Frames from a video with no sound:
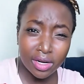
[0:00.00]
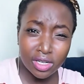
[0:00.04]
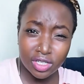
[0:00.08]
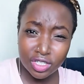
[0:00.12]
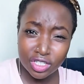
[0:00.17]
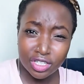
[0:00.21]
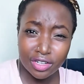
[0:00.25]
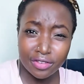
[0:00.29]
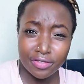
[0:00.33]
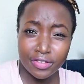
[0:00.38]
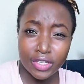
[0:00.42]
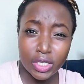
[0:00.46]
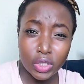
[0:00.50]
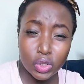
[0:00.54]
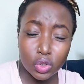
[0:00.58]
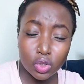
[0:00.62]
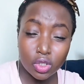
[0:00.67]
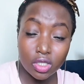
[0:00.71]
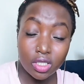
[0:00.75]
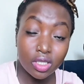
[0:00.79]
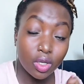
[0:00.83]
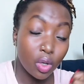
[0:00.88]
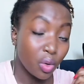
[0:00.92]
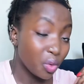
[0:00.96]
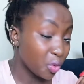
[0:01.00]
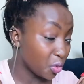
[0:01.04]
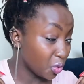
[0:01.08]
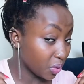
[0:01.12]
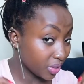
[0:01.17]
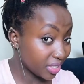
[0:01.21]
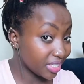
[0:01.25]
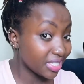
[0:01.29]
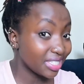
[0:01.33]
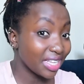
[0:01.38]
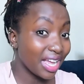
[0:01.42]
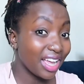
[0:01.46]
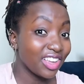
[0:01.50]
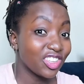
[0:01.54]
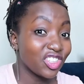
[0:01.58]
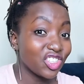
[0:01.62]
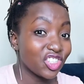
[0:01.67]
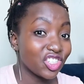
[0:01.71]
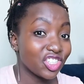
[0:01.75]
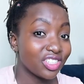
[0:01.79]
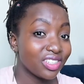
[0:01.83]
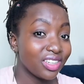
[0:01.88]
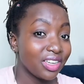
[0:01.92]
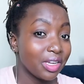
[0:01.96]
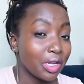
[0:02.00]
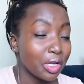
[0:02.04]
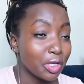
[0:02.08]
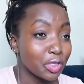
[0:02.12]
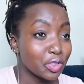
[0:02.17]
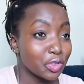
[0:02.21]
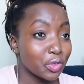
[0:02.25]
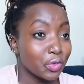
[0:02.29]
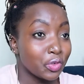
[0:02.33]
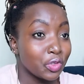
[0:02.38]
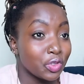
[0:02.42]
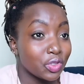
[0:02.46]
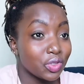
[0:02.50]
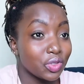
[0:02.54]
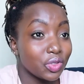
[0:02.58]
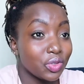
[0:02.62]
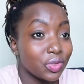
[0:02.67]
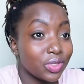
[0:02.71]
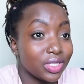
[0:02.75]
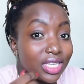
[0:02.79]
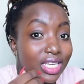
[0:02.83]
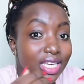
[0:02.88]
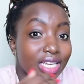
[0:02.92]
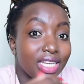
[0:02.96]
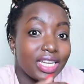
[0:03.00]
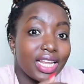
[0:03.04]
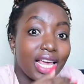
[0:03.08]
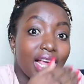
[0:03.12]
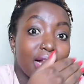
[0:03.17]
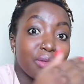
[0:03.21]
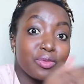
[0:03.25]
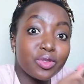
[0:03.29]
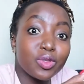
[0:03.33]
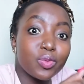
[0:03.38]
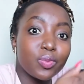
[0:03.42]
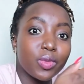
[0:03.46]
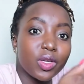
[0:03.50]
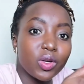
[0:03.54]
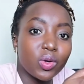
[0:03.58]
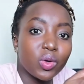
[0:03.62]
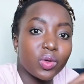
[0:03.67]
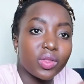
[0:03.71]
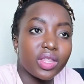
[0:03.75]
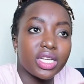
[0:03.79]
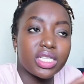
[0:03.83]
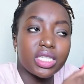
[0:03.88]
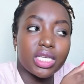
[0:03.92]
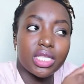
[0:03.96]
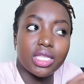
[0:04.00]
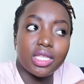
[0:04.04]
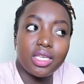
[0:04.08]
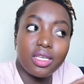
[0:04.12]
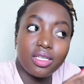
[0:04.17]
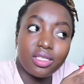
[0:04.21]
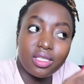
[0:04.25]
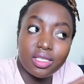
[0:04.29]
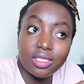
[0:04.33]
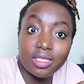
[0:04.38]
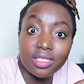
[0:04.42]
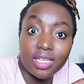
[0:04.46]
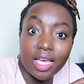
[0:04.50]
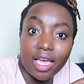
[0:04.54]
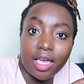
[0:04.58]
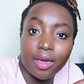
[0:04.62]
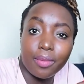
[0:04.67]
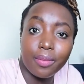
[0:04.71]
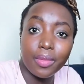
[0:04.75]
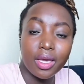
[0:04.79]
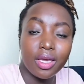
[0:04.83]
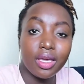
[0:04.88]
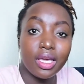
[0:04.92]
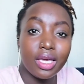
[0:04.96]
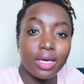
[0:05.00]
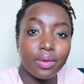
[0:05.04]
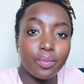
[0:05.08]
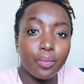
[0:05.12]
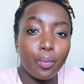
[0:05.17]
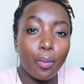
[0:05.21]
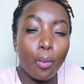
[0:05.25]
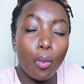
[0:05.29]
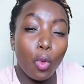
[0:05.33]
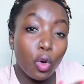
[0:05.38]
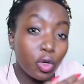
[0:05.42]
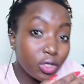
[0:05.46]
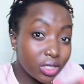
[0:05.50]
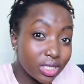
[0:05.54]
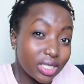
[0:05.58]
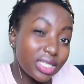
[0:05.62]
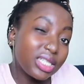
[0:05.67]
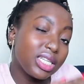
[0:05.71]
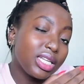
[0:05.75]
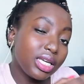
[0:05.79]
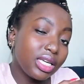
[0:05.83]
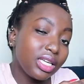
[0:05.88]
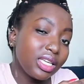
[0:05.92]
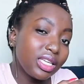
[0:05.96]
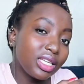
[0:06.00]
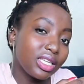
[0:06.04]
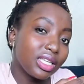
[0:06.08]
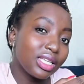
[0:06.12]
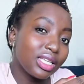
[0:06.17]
traffic source was search. So you see, it helps me know that in this type mostly